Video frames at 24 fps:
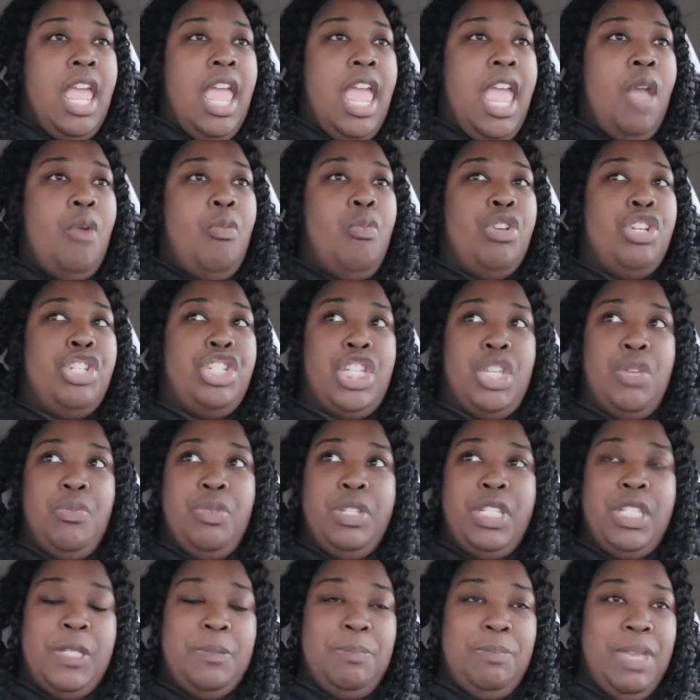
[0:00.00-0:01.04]
And when she
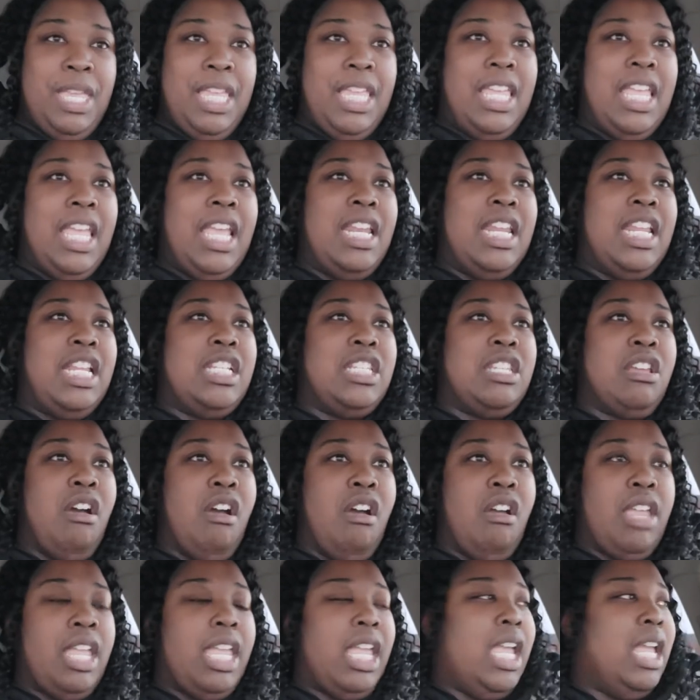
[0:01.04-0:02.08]
was speaking and
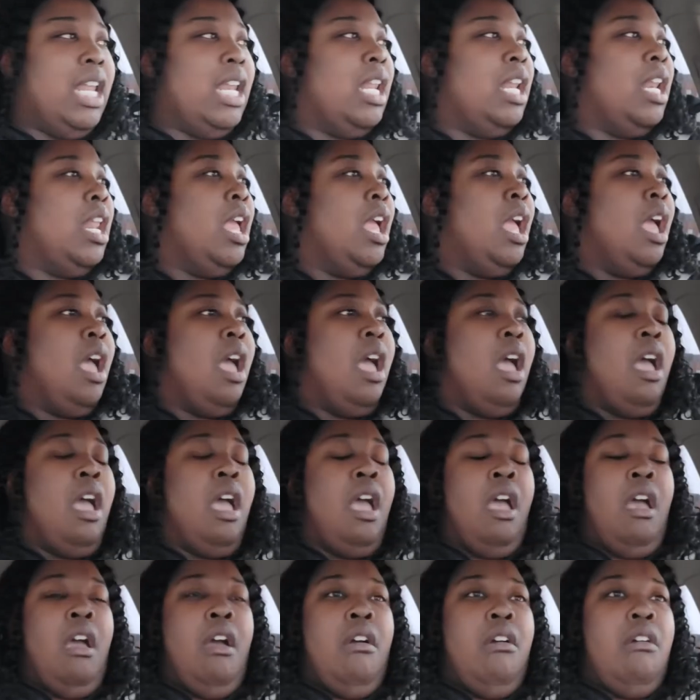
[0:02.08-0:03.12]
talking and
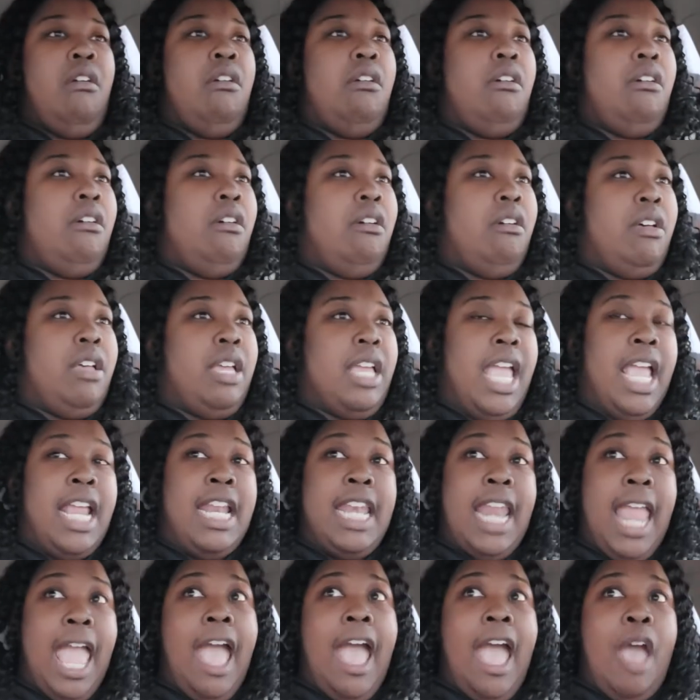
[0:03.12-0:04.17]
Oh,
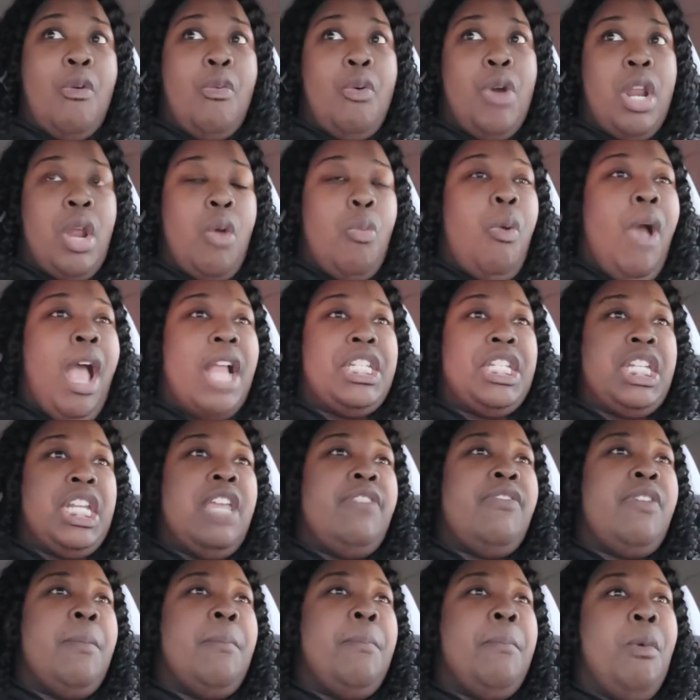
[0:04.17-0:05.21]
and now I want to watch it
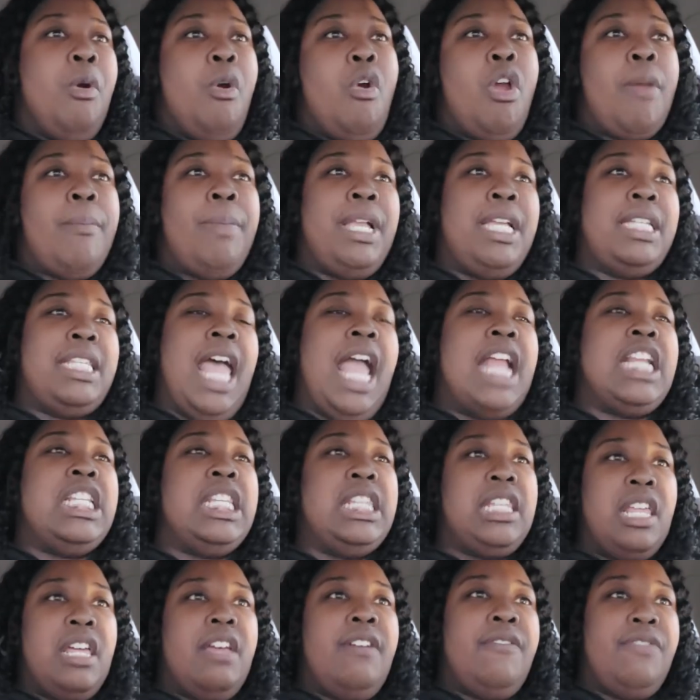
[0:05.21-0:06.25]
even more because I
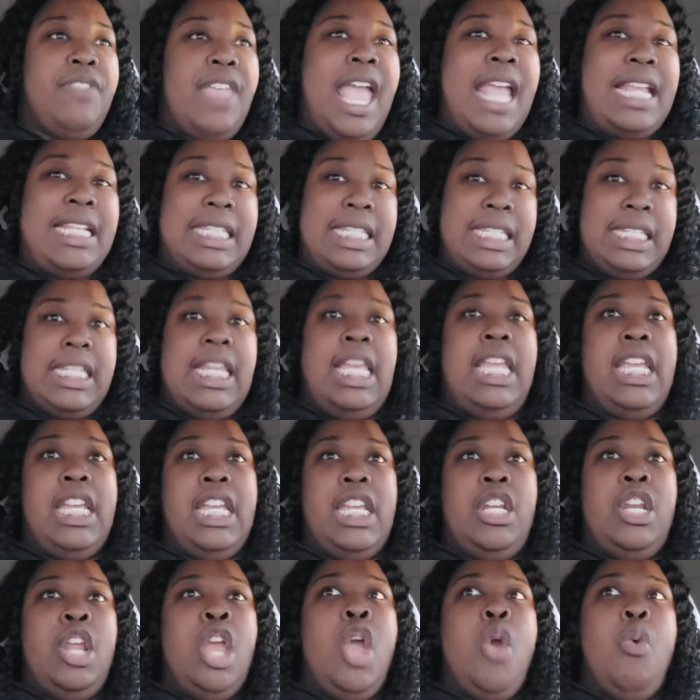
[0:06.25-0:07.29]
love that
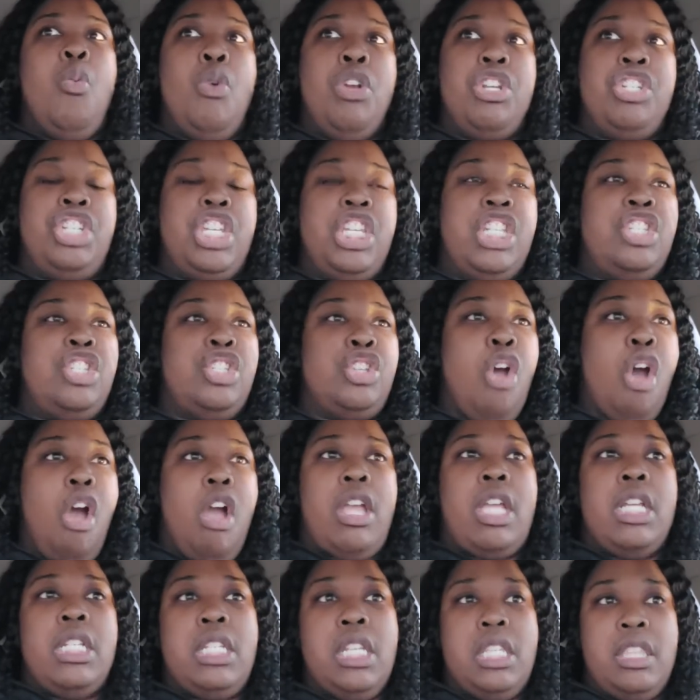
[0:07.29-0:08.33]
scene when she's
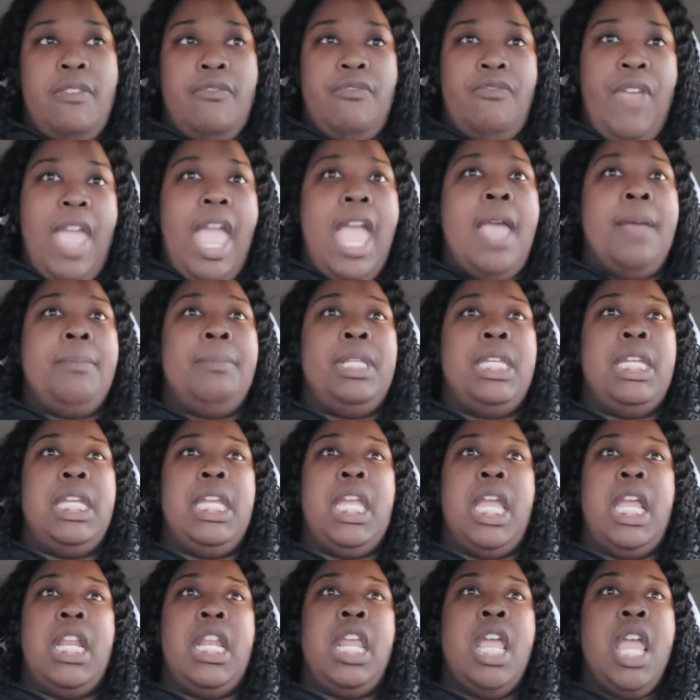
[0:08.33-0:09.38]
talking to the
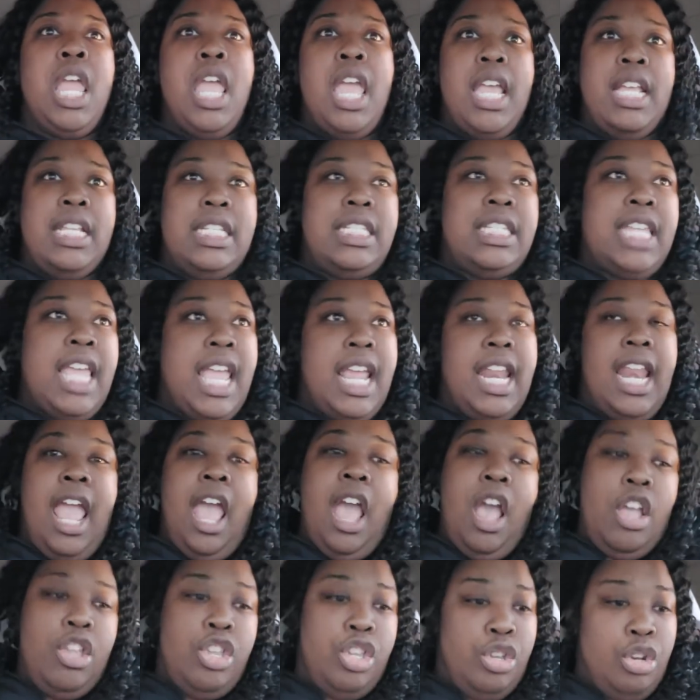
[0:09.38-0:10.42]
family and, and saying
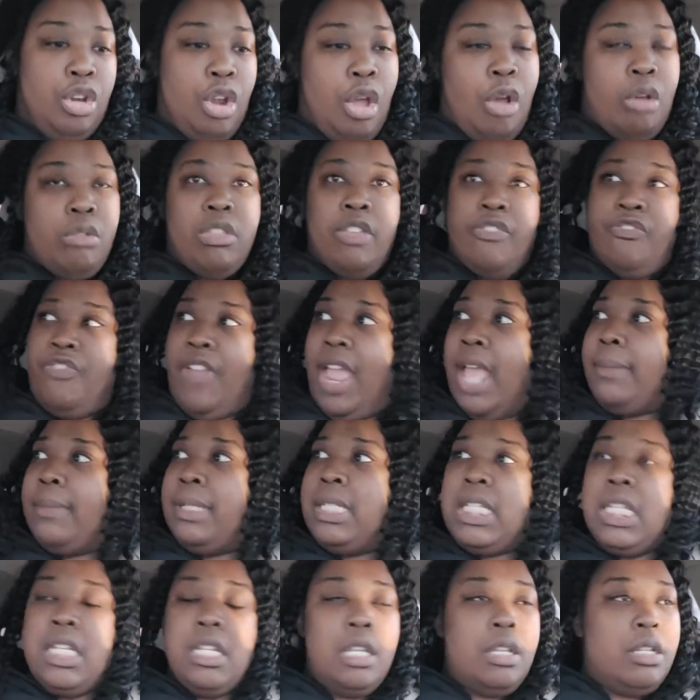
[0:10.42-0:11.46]
how, you know, the
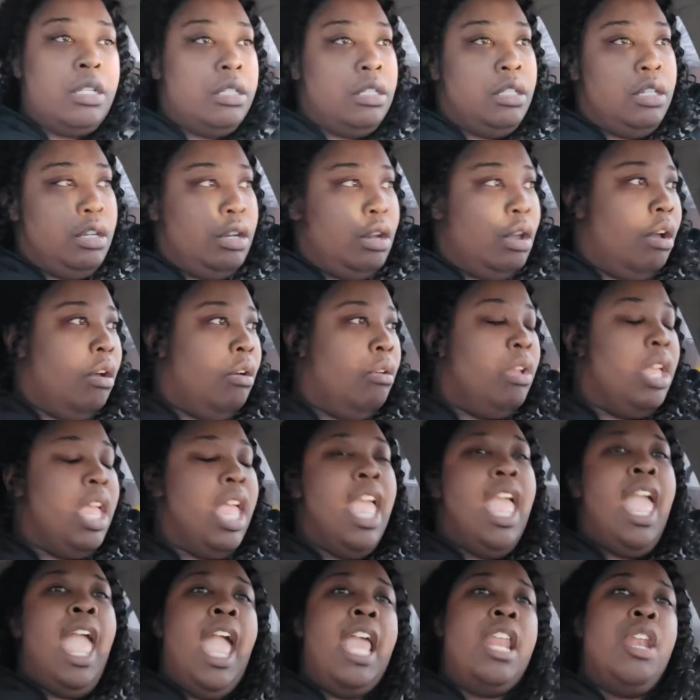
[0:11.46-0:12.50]
families need to, you know.
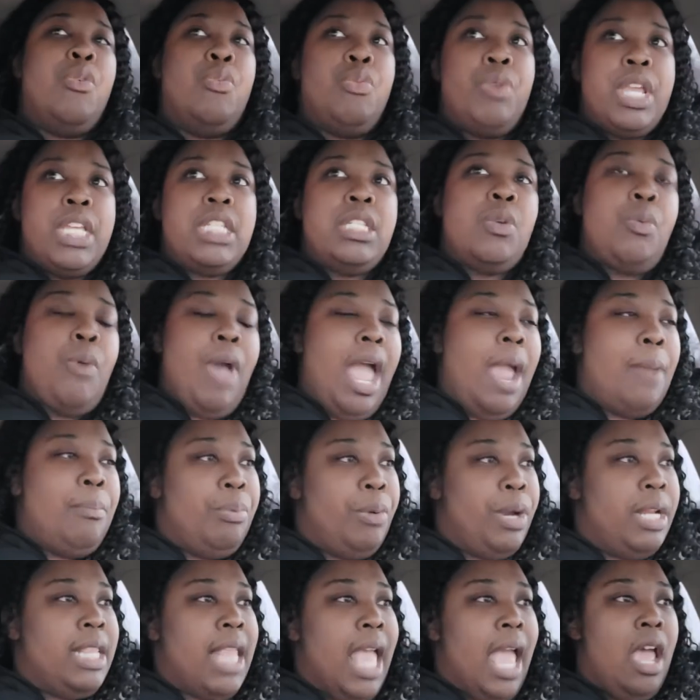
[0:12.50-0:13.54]
And the reason why I
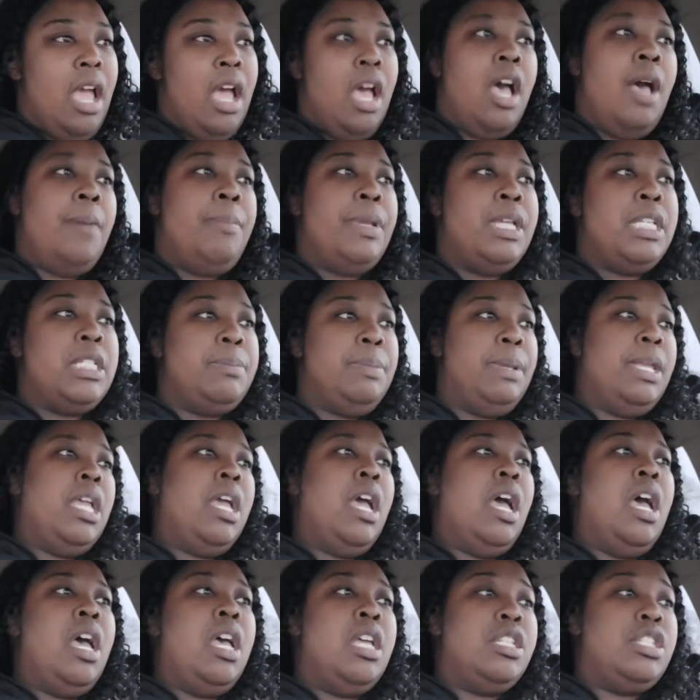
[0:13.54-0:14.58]
bring that up is
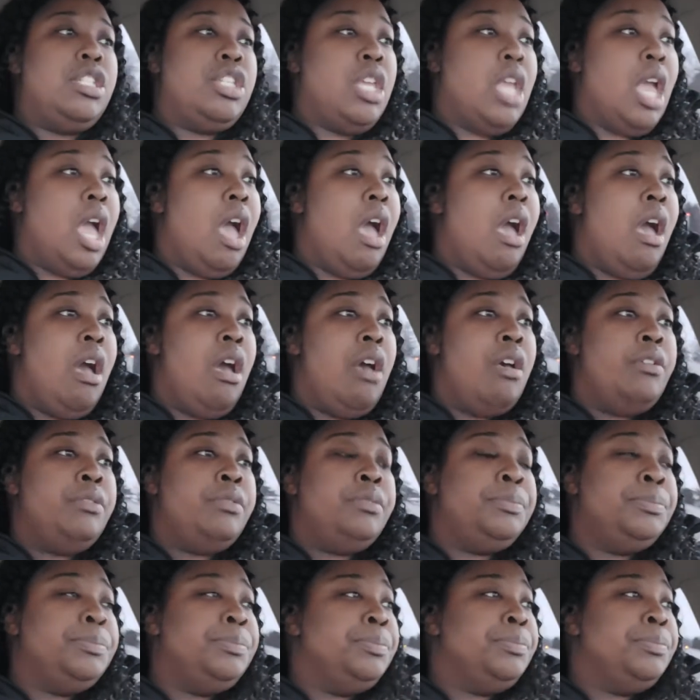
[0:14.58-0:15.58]
because, y'all,